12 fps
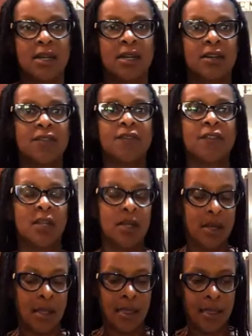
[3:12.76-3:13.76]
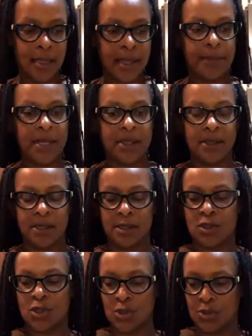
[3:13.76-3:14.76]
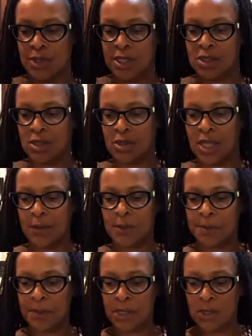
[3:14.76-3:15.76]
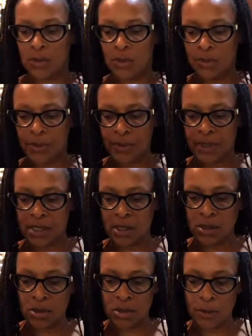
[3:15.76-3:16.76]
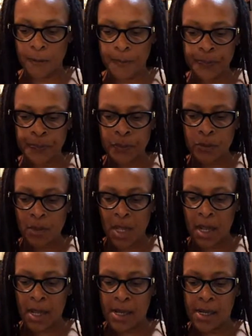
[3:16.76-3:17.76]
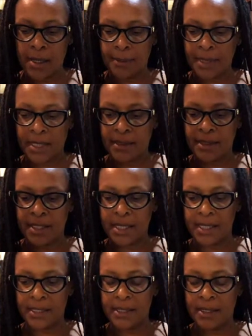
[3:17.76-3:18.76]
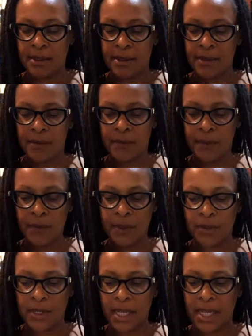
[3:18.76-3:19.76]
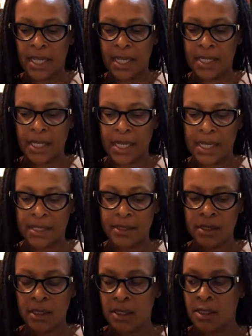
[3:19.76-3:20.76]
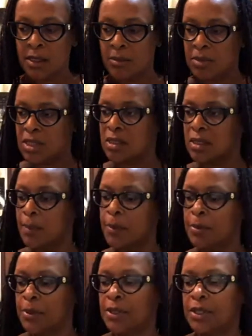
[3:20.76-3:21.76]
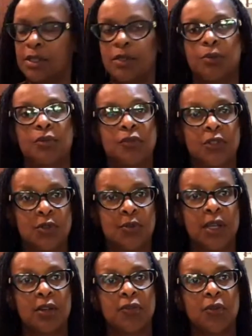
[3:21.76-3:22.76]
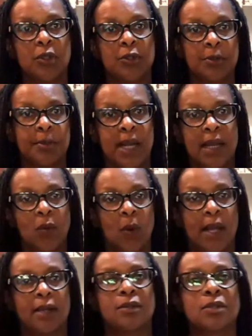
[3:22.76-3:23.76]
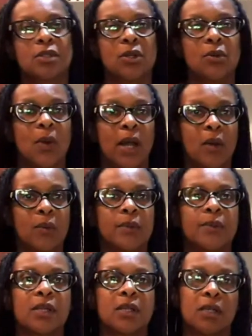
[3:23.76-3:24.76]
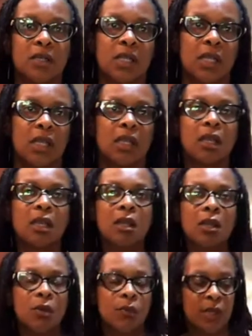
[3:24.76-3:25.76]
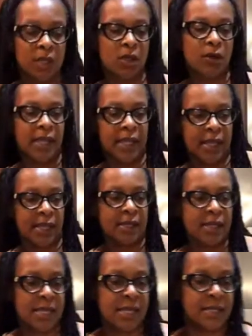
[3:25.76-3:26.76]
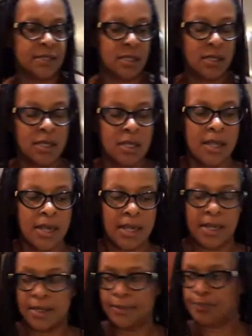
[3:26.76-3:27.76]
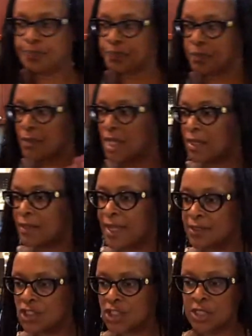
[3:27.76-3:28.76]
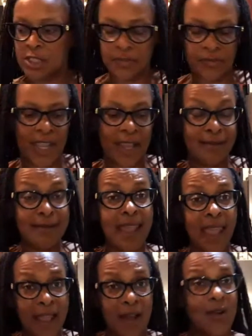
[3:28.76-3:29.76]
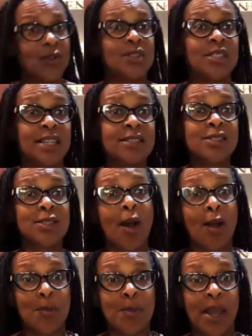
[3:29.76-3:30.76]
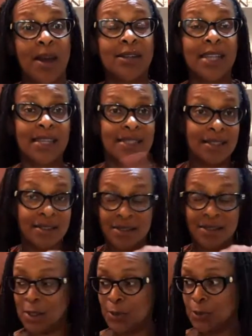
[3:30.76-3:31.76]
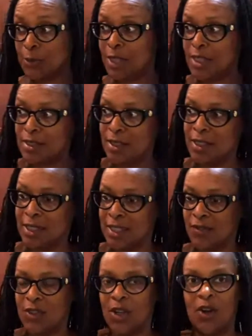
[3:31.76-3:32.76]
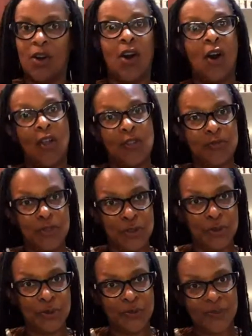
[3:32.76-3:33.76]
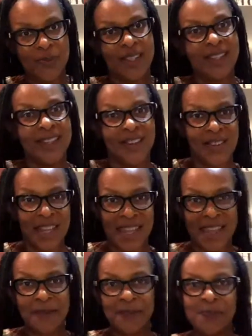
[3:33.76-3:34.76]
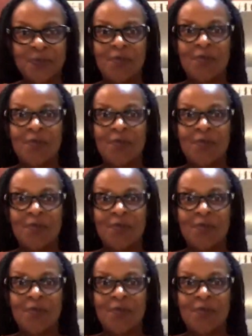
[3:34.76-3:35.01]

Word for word: of lemon to it. So that was pretty cool, real easy to do. Um, and then we went on ahead and mixed it up and put it in the refrigerator for a little while. So while we were cooking, we could go ahead and um, get that chill effect. Now, let's talk about, KJ's going to go through and he's going to give y'all all the food okay?